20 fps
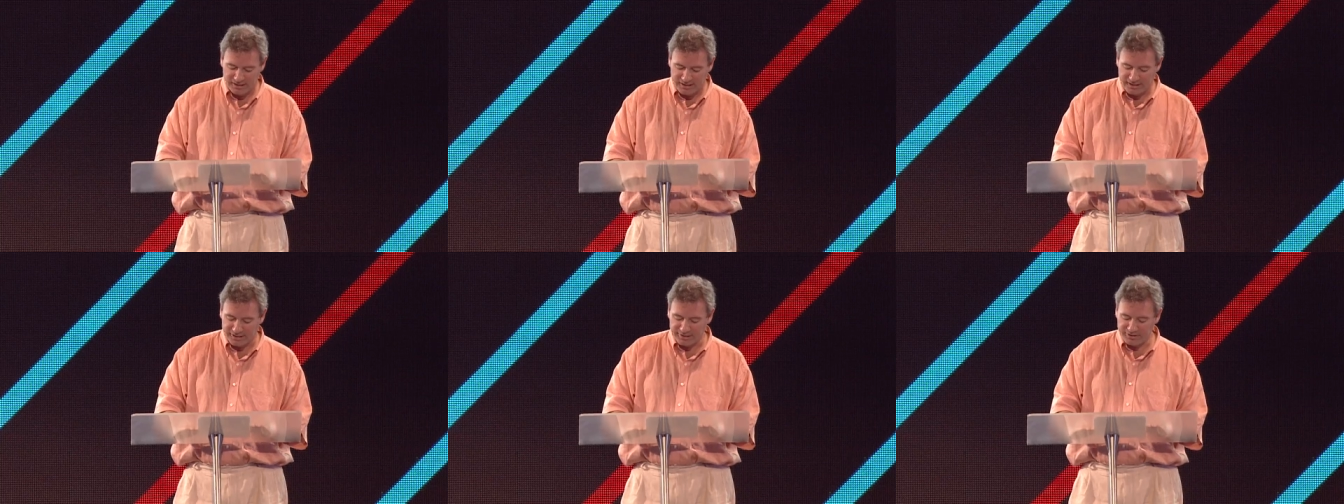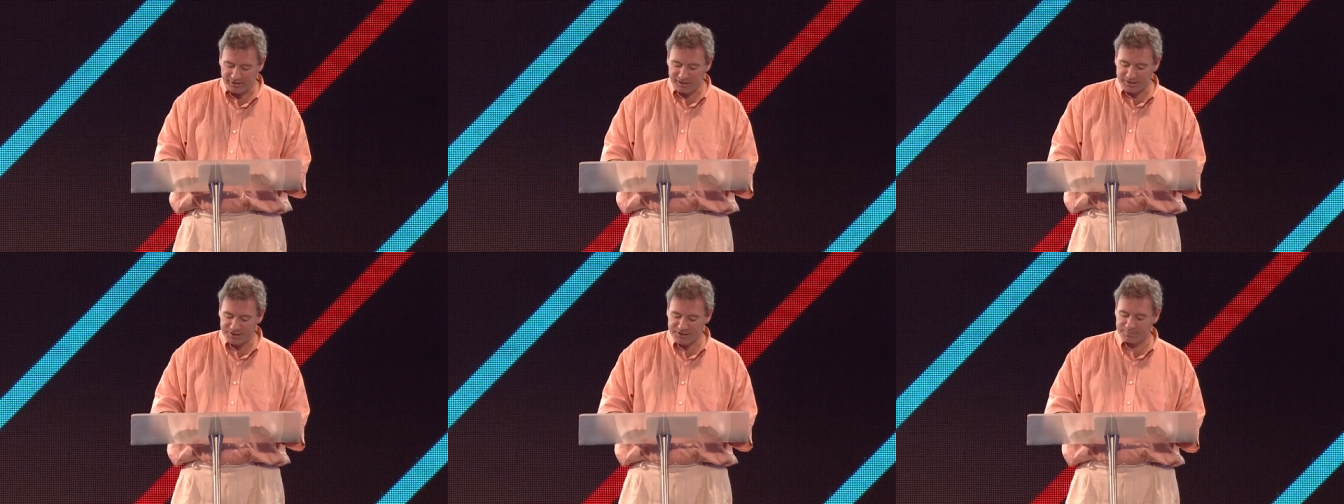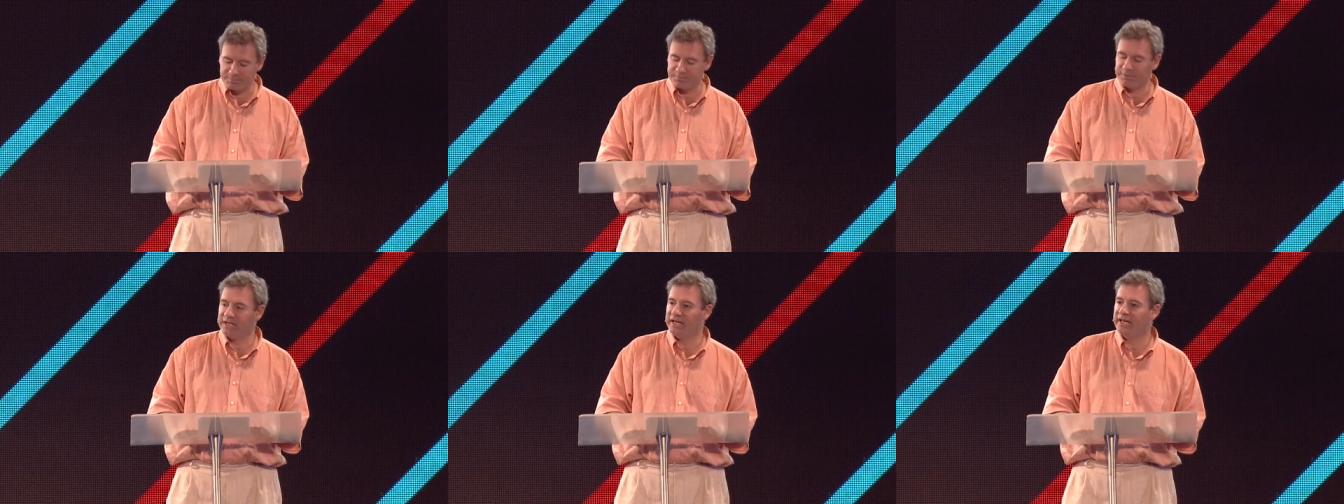and
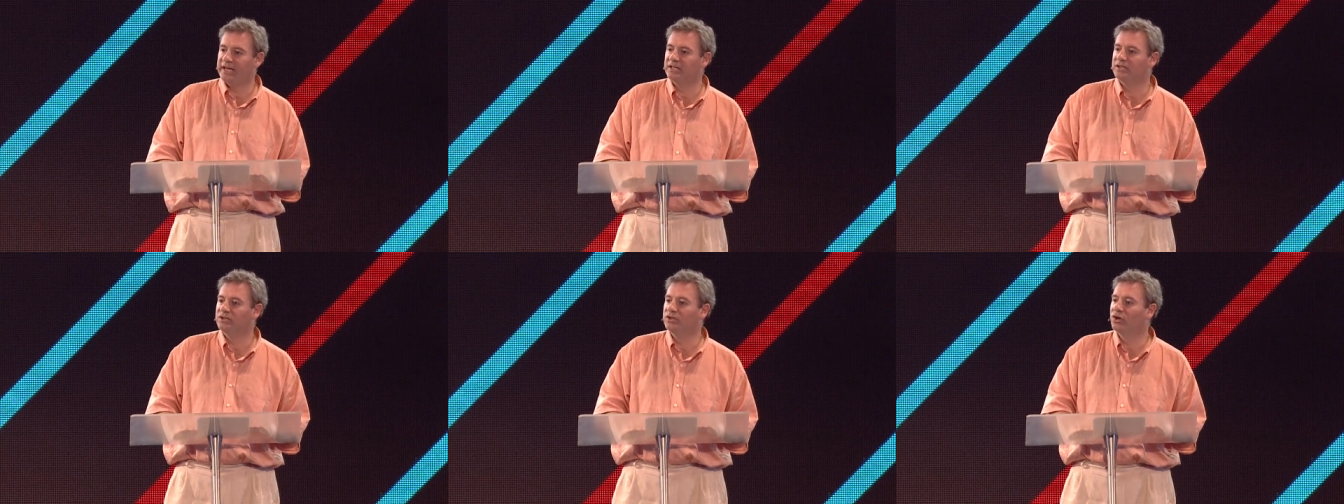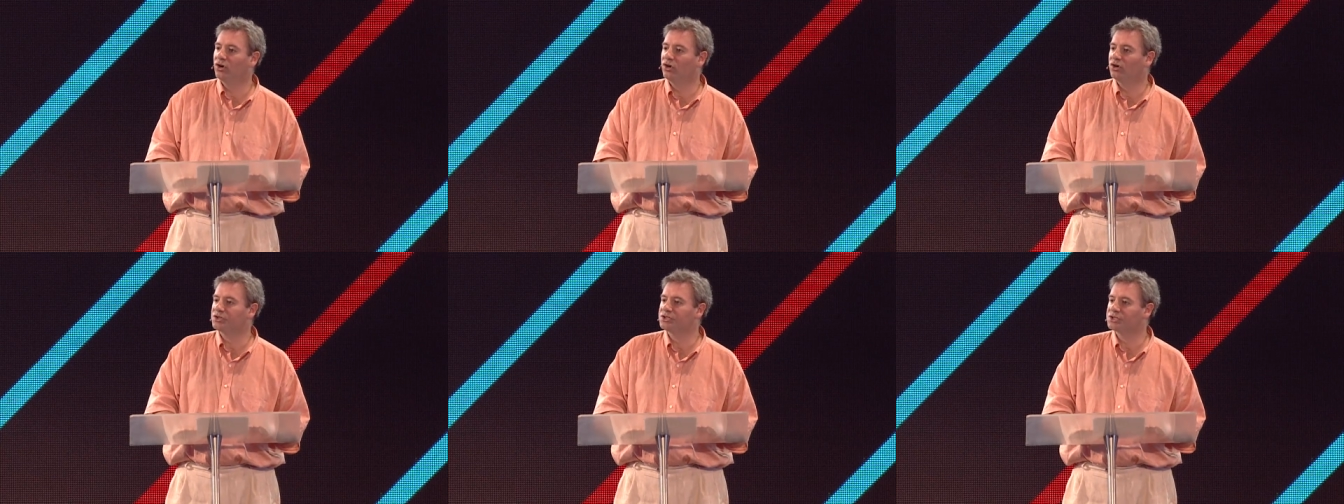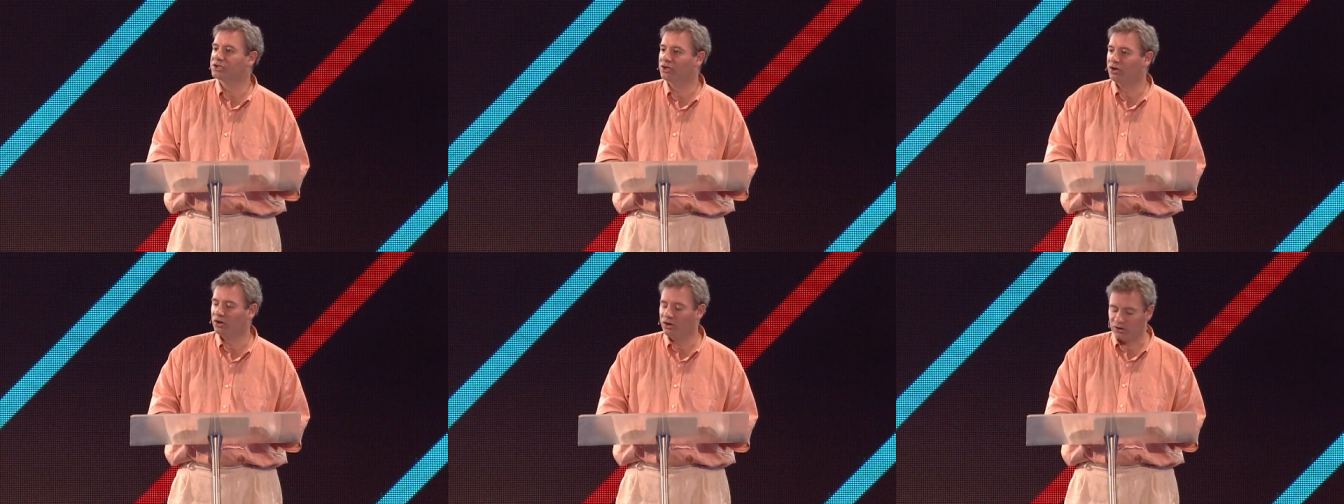thus being
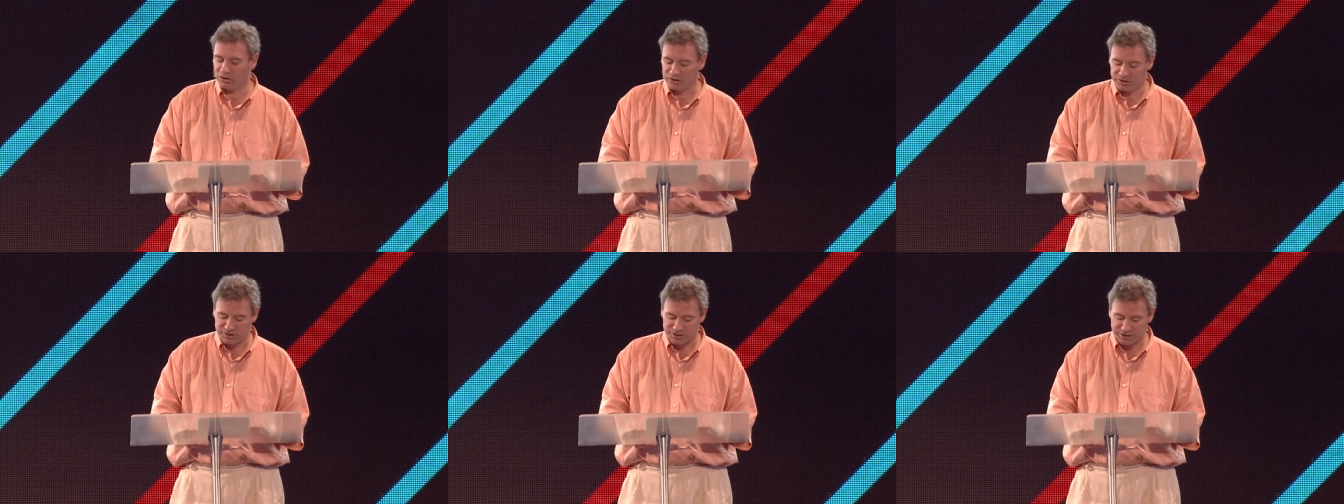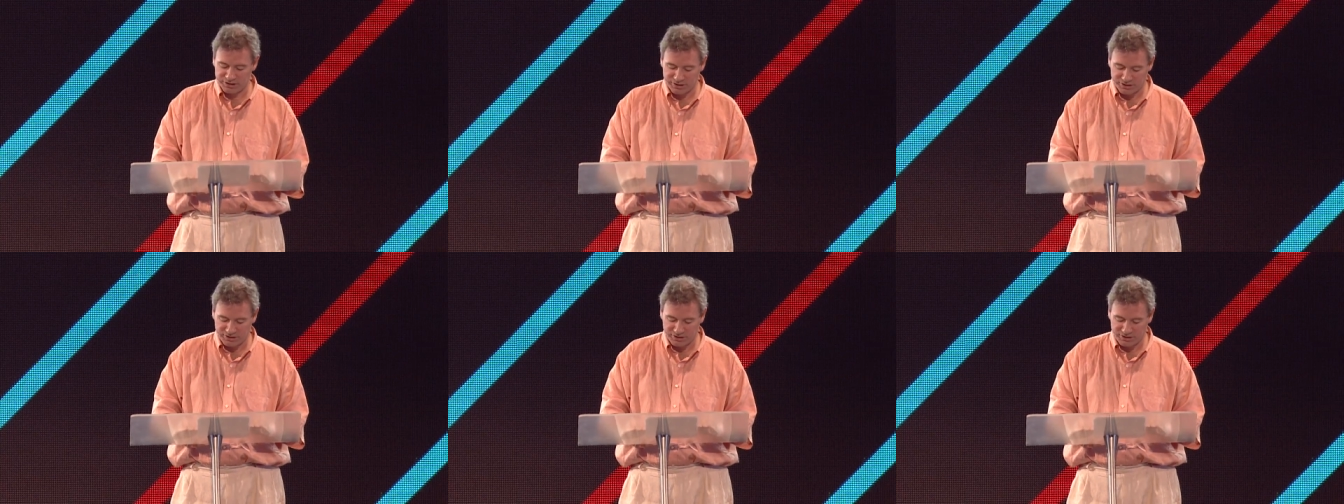not God